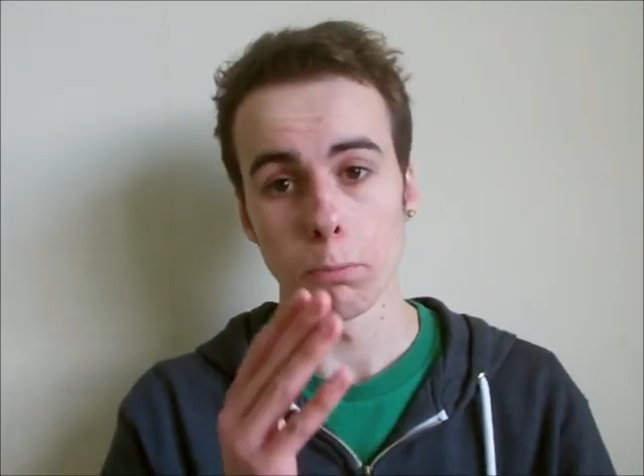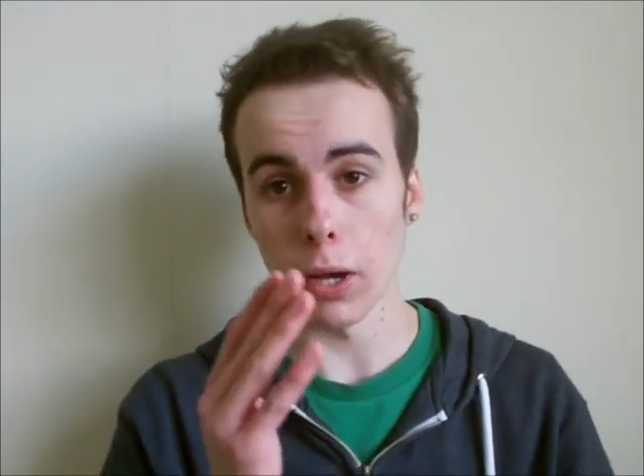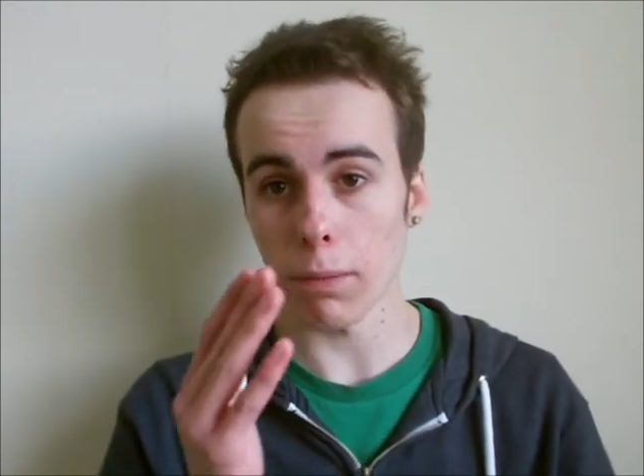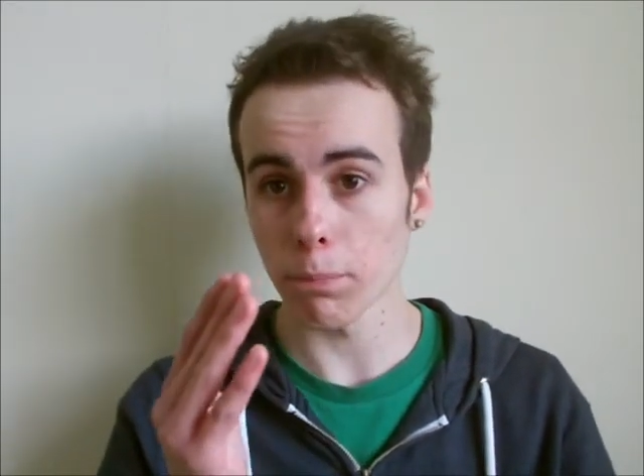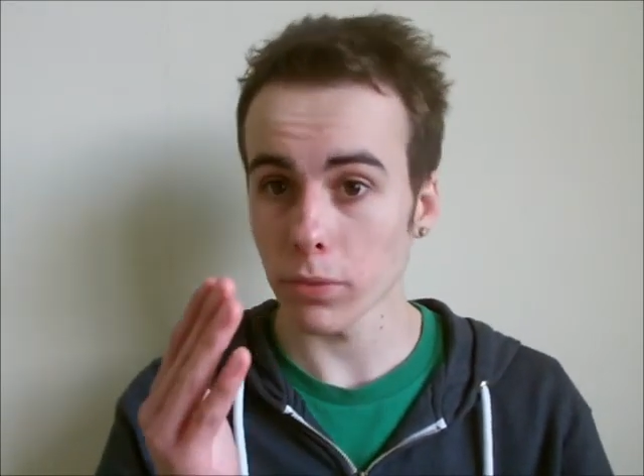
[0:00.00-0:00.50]

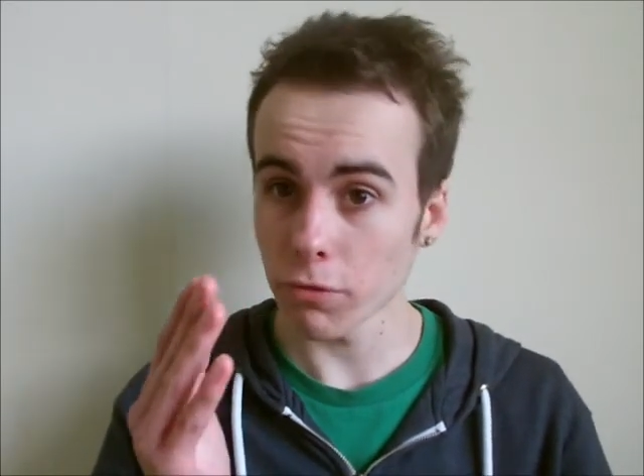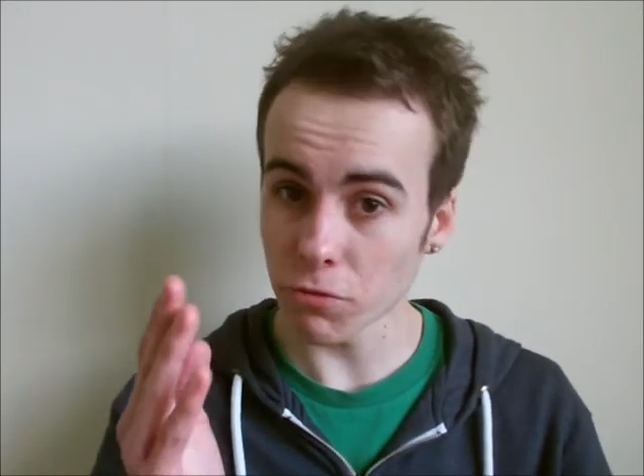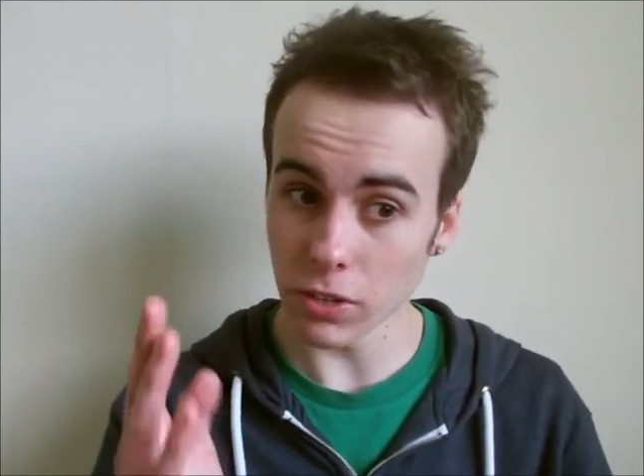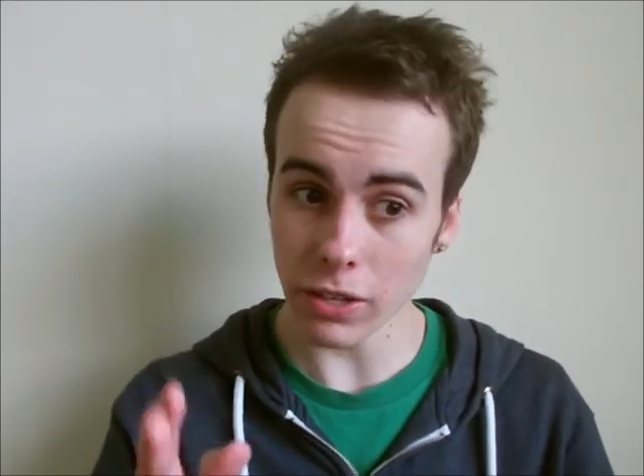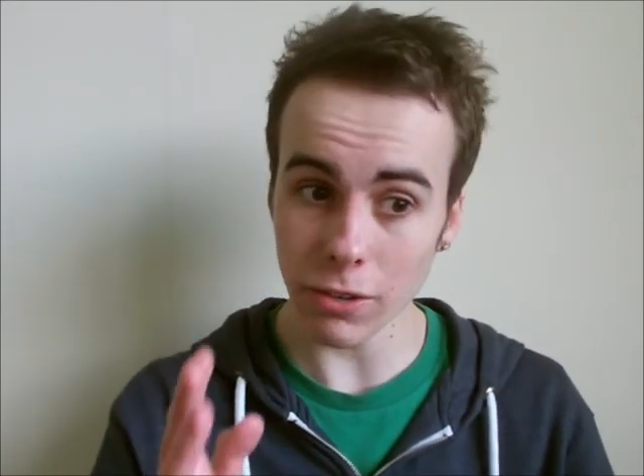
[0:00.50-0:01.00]
But,
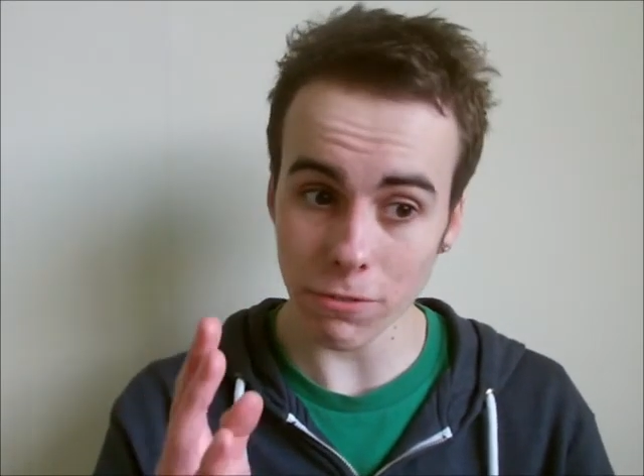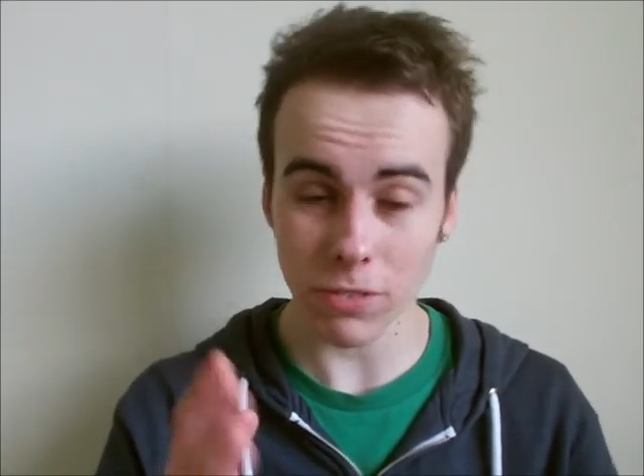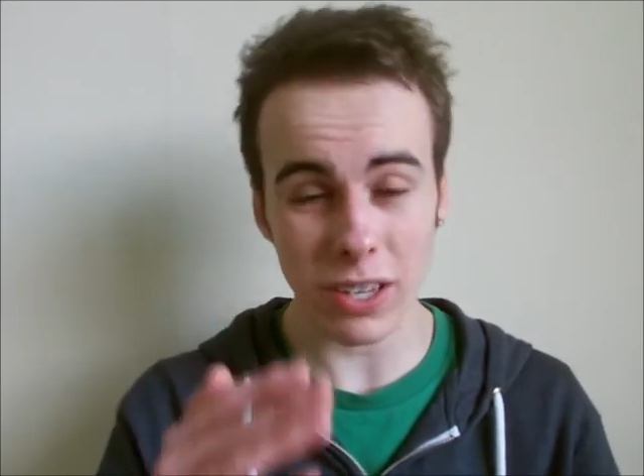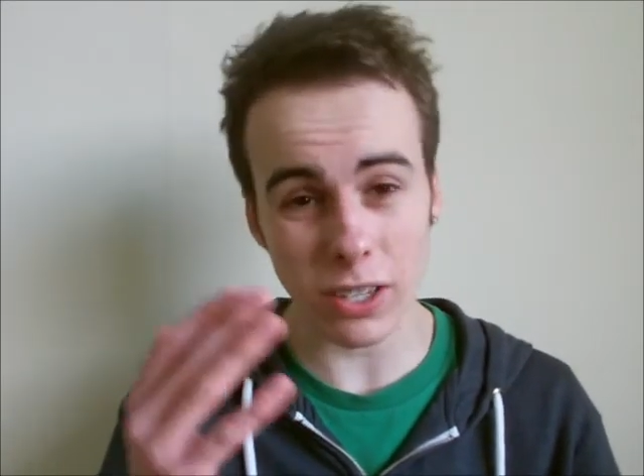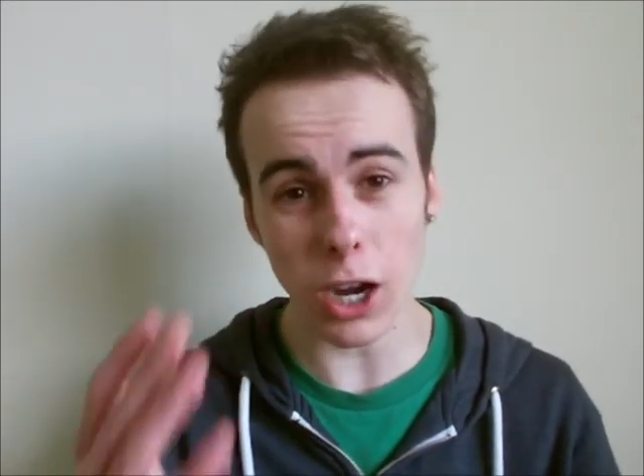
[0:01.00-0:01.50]

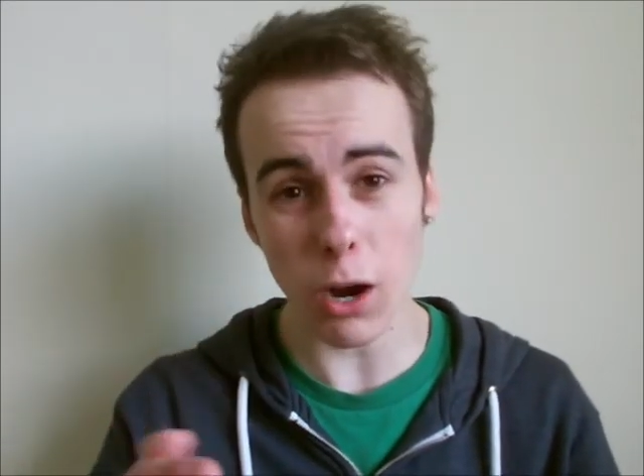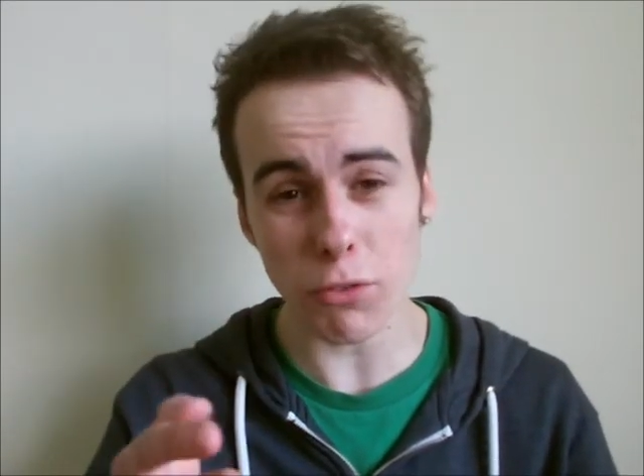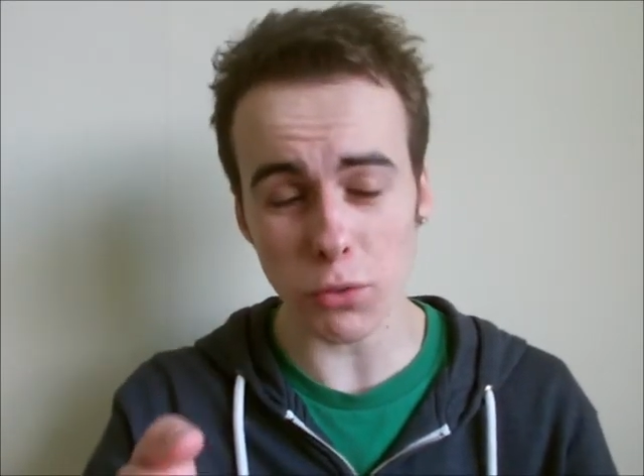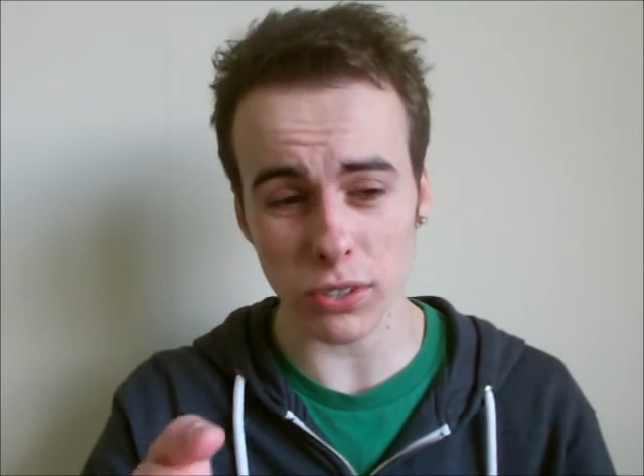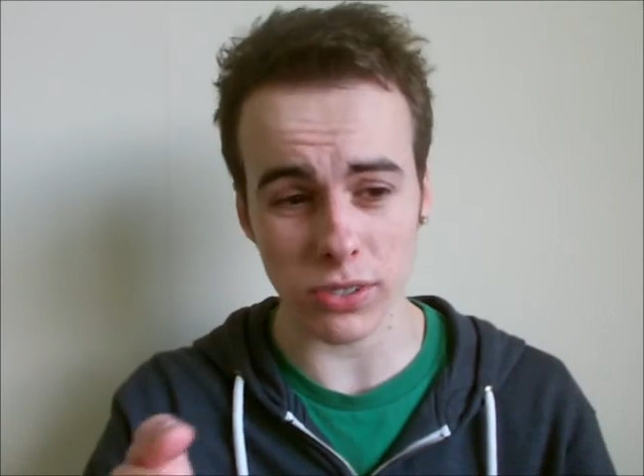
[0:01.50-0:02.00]
you know, overall this